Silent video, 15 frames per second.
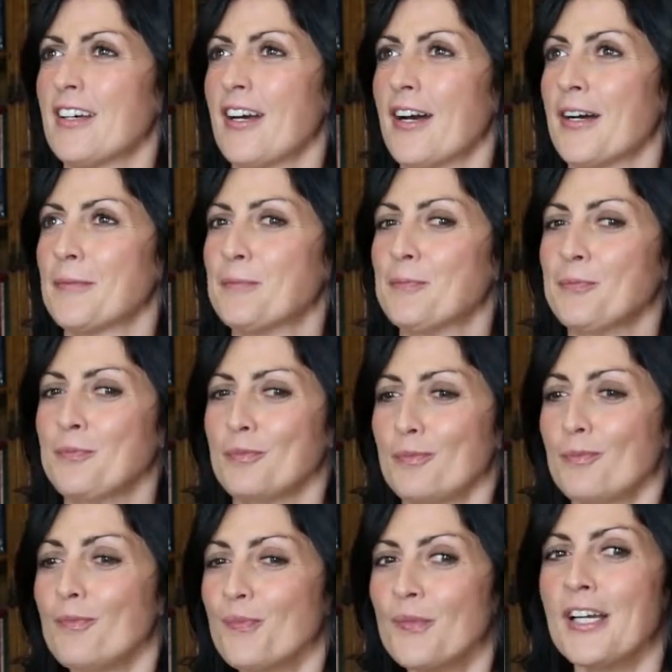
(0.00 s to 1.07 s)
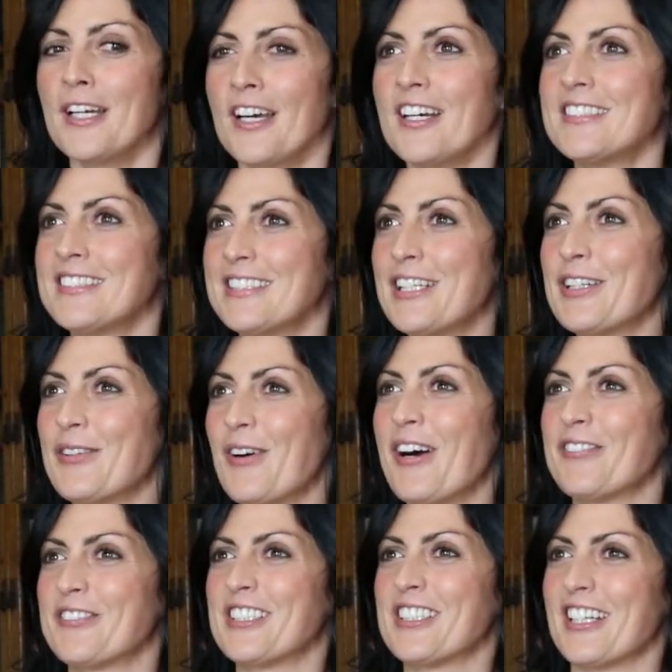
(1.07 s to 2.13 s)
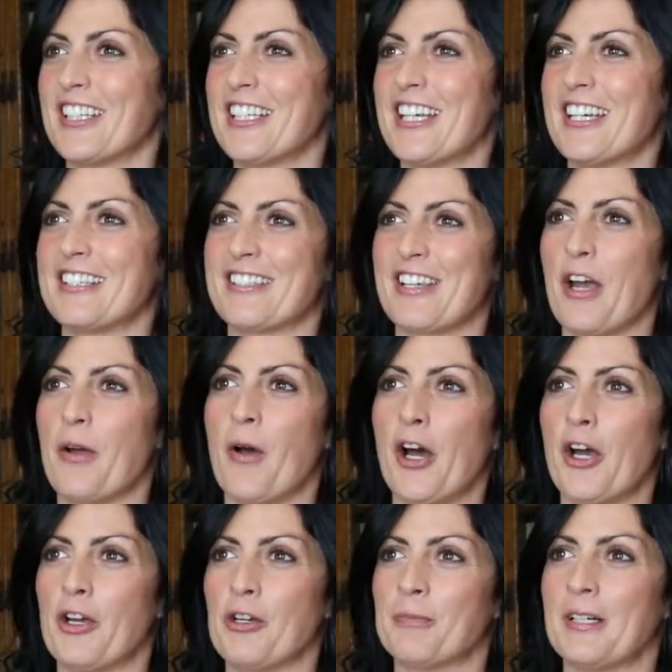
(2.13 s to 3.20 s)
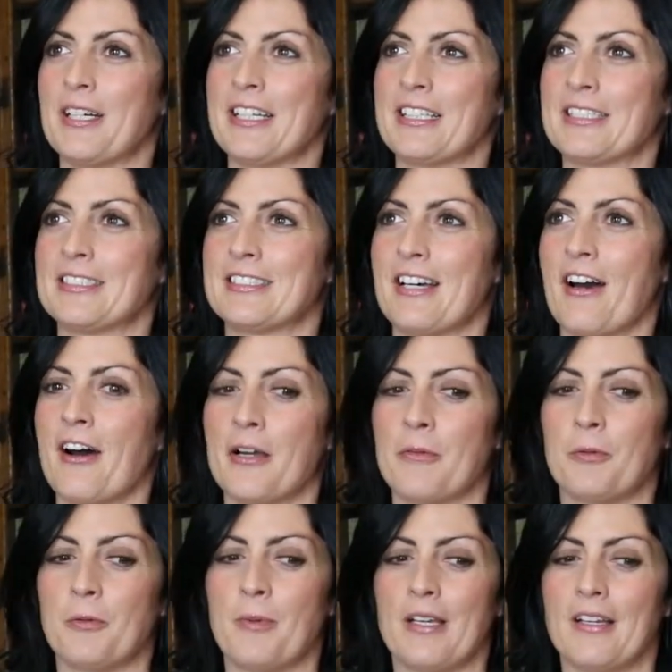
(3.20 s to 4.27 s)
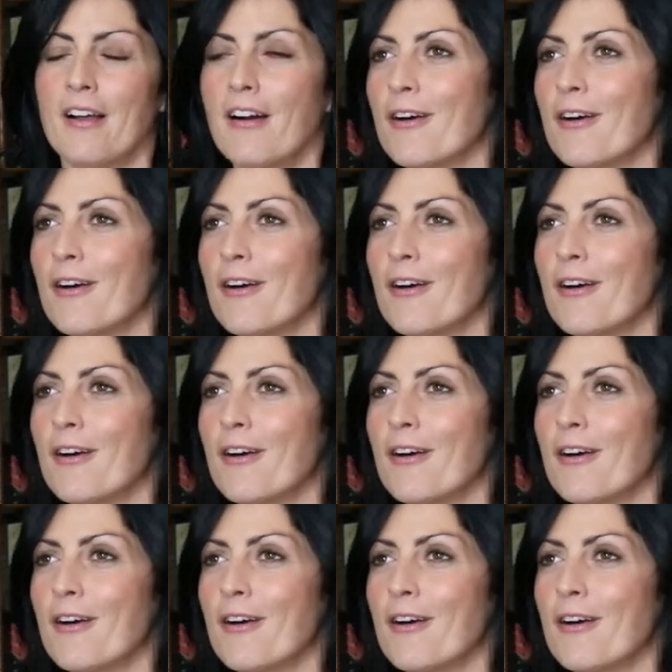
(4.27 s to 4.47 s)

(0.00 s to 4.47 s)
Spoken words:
And I still, after 9 years, go home and I will be,